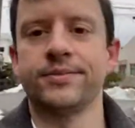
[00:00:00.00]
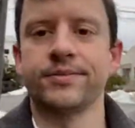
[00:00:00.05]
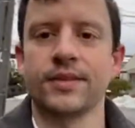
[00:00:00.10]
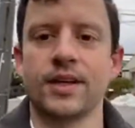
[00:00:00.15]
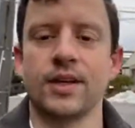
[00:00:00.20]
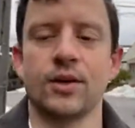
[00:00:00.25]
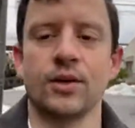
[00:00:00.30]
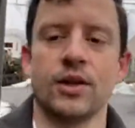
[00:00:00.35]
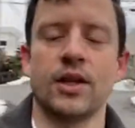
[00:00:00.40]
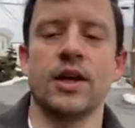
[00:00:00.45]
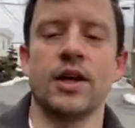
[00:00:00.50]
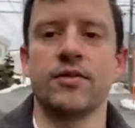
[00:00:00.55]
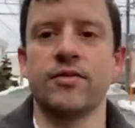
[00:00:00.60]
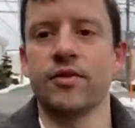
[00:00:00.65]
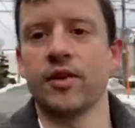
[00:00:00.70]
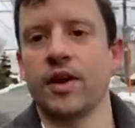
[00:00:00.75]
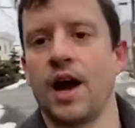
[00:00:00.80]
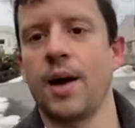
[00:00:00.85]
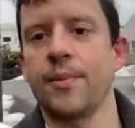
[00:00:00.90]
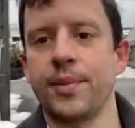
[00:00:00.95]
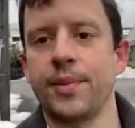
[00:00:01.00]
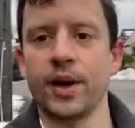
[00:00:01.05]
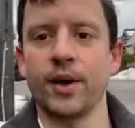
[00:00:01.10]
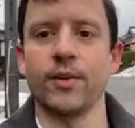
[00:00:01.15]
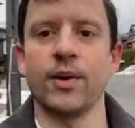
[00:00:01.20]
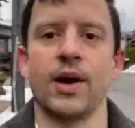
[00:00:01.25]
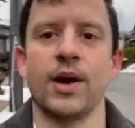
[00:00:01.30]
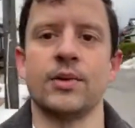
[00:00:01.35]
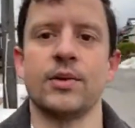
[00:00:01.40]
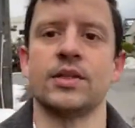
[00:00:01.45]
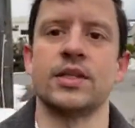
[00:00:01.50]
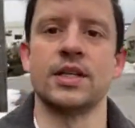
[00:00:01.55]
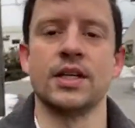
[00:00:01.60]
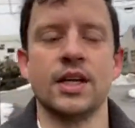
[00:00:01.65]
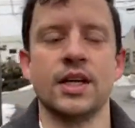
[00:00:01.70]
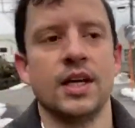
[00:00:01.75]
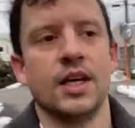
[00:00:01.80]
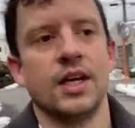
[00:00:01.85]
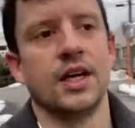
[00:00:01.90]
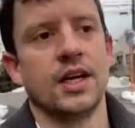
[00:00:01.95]
love for hopping around
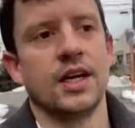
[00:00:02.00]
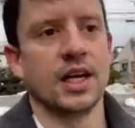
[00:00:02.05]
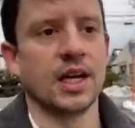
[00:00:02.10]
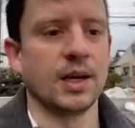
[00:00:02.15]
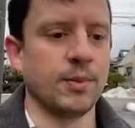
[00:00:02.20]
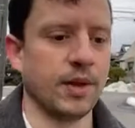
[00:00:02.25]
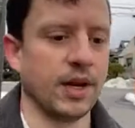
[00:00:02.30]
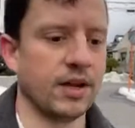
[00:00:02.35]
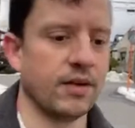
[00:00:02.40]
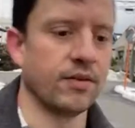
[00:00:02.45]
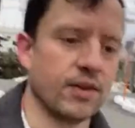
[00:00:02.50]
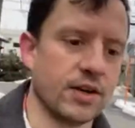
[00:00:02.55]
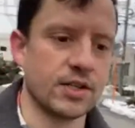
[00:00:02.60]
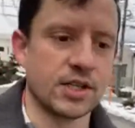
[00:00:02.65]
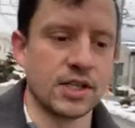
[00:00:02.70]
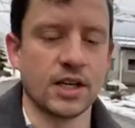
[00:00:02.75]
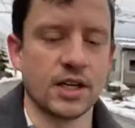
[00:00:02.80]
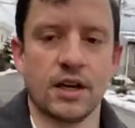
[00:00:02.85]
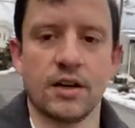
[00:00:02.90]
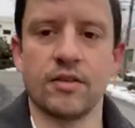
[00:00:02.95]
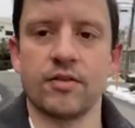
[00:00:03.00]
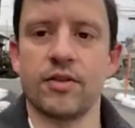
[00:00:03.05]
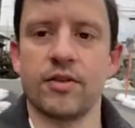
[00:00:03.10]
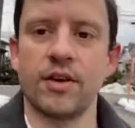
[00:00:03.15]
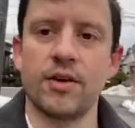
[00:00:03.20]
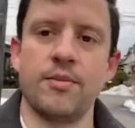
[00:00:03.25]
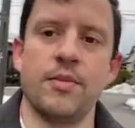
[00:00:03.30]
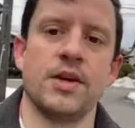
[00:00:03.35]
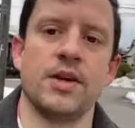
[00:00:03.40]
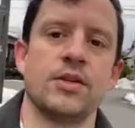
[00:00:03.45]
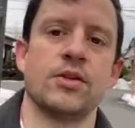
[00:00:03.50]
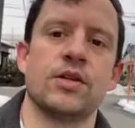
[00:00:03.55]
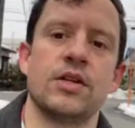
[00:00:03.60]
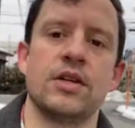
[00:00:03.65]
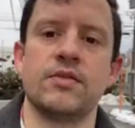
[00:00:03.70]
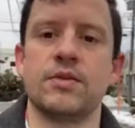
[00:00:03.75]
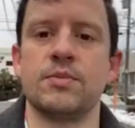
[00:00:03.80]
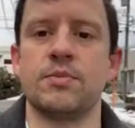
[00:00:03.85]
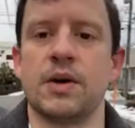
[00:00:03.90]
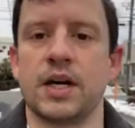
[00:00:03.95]
in a mini version of Master Chief's
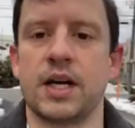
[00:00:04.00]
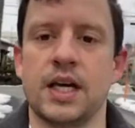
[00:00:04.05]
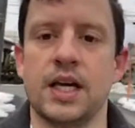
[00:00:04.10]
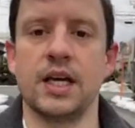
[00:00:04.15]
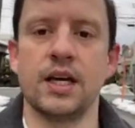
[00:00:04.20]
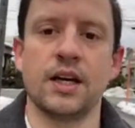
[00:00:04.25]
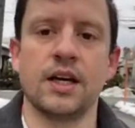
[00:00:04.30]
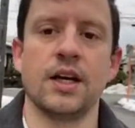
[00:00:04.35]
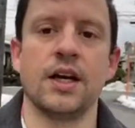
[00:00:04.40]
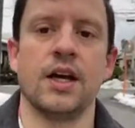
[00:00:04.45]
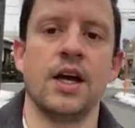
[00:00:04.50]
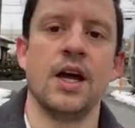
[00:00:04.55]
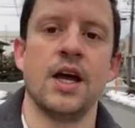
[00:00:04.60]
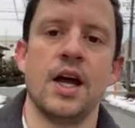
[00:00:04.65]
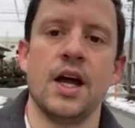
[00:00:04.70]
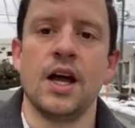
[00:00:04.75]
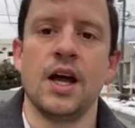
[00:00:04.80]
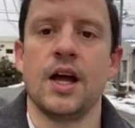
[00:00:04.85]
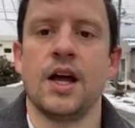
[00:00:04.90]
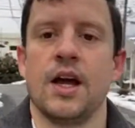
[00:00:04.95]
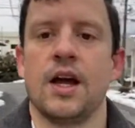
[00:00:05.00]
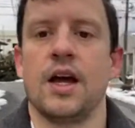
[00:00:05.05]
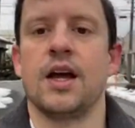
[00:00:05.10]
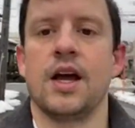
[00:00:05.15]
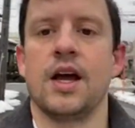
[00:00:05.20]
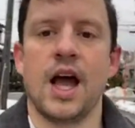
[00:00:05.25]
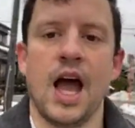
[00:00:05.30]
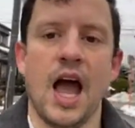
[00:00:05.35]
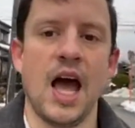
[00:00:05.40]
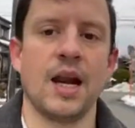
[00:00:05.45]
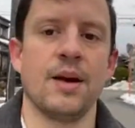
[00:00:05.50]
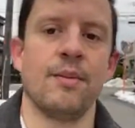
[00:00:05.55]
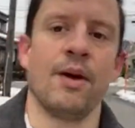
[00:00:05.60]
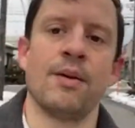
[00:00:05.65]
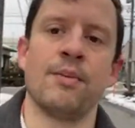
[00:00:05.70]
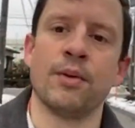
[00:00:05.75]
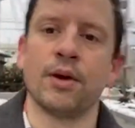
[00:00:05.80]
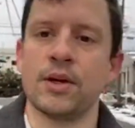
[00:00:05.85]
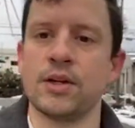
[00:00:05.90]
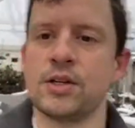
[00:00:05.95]
buggy. Anime
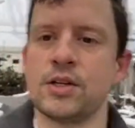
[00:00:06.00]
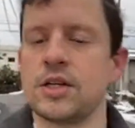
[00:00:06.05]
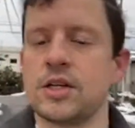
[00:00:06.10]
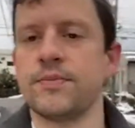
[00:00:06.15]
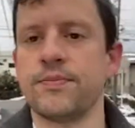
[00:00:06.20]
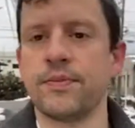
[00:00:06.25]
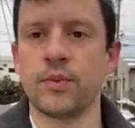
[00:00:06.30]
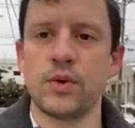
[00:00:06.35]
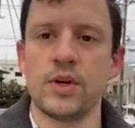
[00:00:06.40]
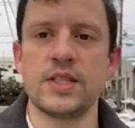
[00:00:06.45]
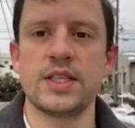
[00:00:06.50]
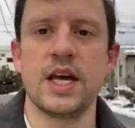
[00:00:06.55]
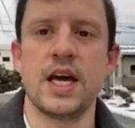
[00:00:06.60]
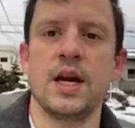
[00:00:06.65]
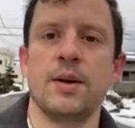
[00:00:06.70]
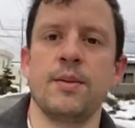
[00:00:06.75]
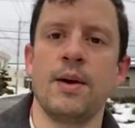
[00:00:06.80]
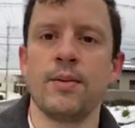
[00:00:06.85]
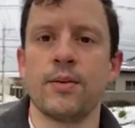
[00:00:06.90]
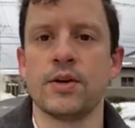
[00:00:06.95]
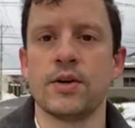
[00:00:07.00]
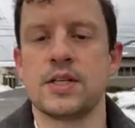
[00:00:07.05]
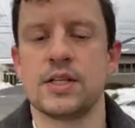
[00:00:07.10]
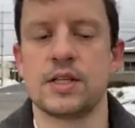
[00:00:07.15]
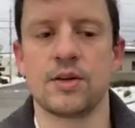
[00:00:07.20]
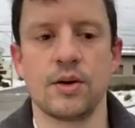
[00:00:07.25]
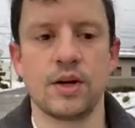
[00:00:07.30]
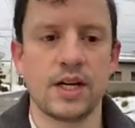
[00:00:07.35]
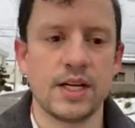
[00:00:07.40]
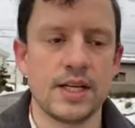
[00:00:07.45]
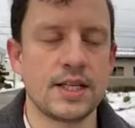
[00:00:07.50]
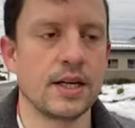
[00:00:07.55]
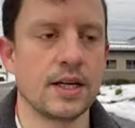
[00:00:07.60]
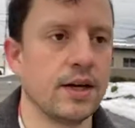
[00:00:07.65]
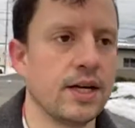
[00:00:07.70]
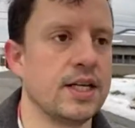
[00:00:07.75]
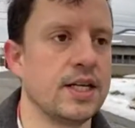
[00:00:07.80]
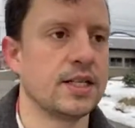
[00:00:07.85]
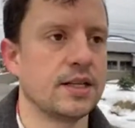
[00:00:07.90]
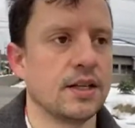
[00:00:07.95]
merch. When you say anime merch, is there any
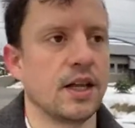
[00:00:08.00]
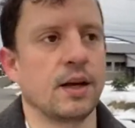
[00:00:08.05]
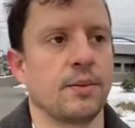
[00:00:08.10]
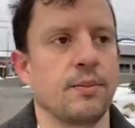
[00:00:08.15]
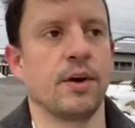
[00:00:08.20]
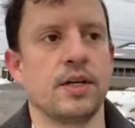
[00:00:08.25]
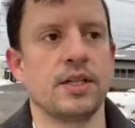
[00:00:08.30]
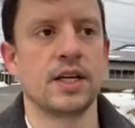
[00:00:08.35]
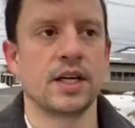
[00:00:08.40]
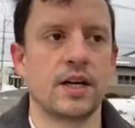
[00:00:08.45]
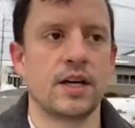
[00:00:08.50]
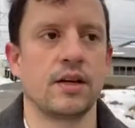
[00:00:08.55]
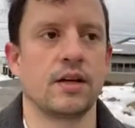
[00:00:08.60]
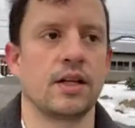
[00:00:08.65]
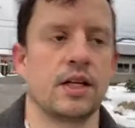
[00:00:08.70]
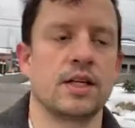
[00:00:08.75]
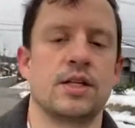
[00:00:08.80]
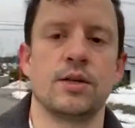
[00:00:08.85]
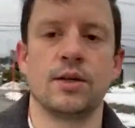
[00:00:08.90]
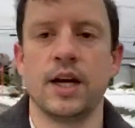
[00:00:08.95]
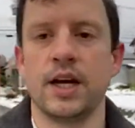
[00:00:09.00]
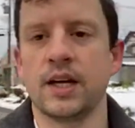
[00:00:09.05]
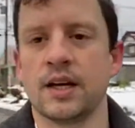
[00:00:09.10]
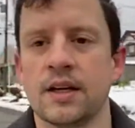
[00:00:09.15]
series in like particular that you like?